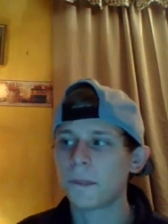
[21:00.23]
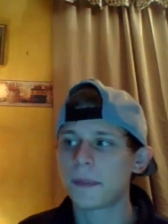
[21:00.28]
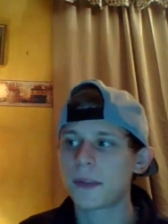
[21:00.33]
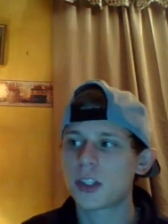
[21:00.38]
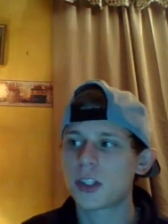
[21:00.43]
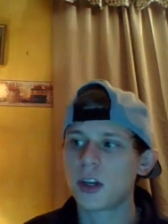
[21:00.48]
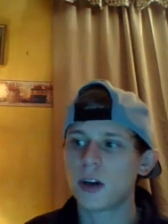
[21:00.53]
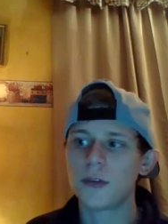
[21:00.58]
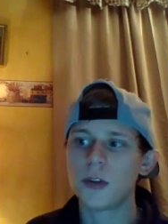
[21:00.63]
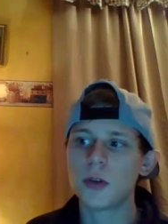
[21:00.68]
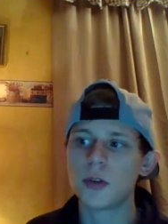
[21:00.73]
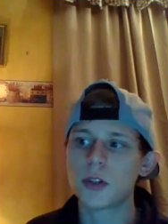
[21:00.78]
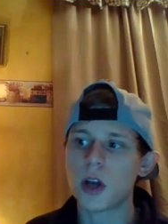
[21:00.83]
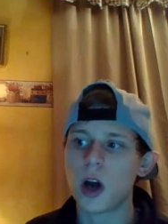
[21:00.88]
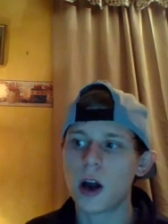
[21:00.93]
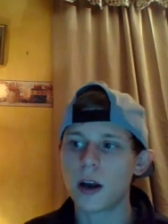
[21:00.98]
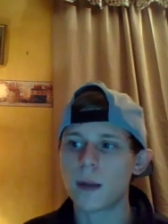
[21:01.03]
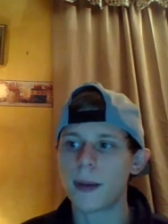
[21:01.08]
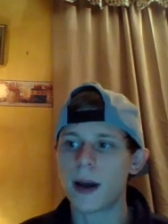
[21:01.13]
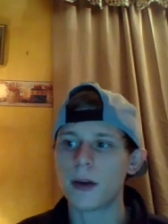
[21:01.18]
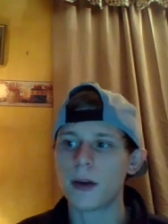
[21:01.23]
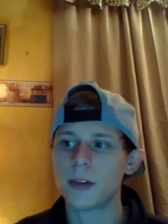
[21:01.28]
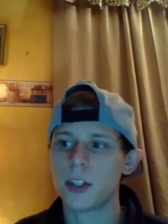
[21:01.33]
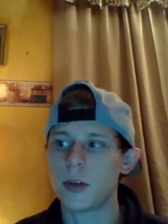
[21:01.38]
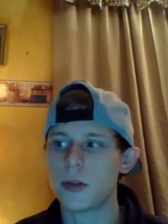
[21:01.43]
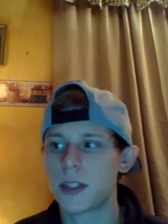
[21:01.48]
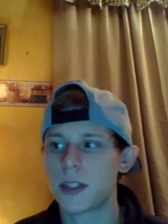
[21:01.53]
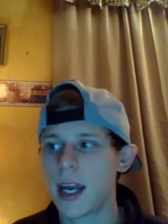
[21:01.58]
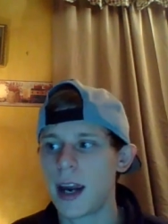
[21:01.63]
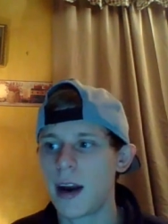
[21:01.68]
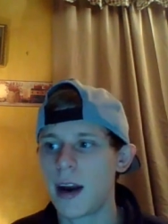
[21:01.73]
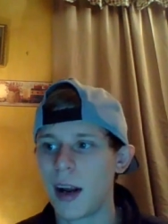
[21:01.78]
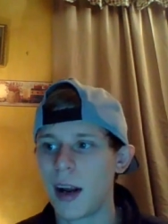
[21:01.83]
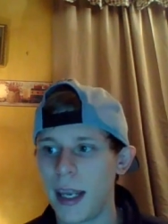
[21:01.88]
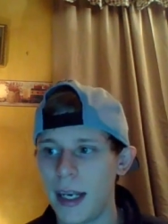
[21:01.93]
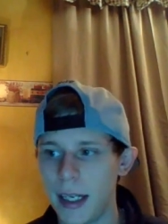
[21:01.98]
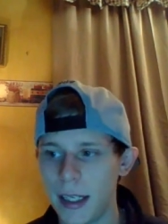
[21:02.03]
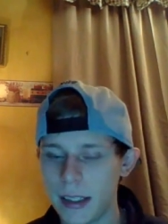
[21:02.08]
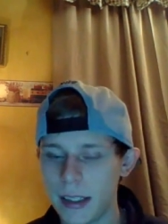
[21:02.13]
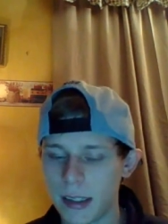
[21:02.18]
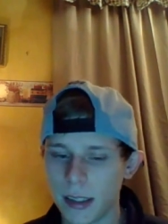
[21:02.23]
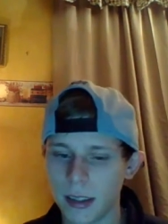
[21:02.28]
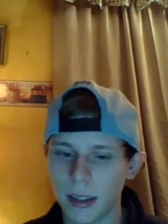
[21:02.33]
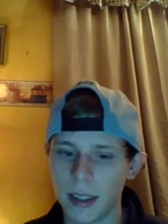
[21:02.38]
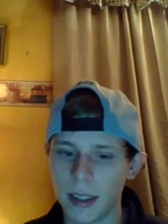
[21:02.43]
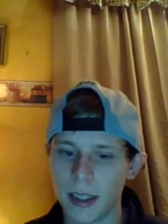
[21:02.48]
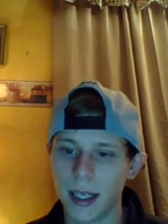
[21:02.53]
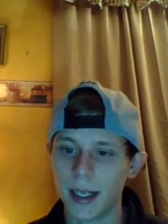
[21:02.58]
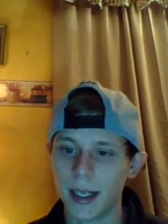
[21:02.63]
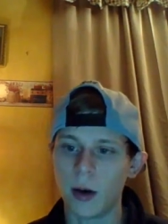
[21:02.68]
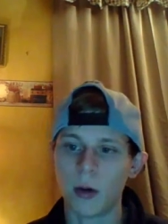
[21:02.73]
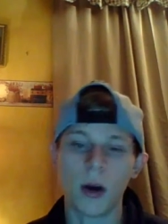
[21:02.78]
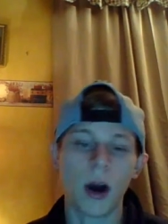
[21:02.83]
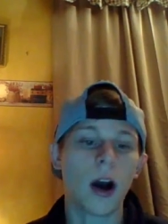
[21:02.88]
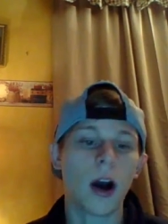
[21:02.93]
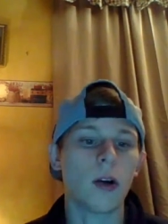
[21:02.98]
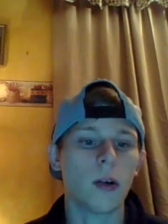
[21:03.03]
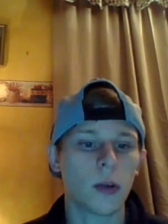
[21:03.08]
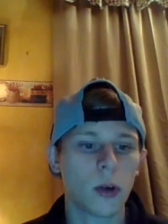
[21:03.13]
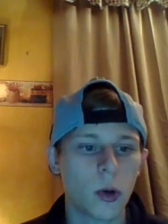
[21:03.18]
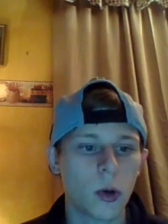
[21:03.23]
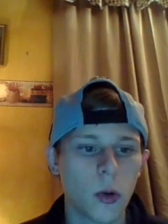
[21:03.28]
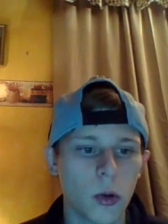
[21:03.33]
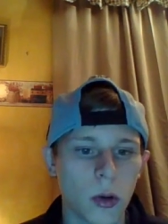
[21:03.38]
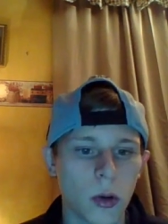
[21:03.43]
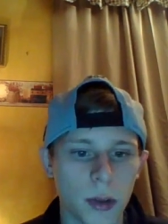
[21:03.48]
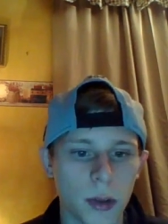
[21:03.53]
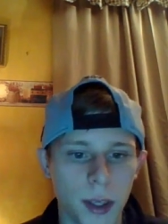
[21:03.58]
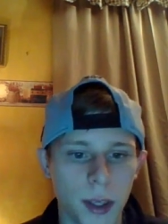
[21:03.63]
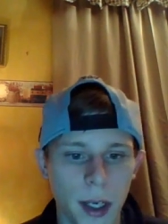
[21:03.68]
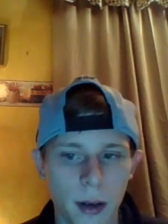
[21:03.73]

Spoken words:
So if you talk about doTERRA and instantly they go, oh, cool,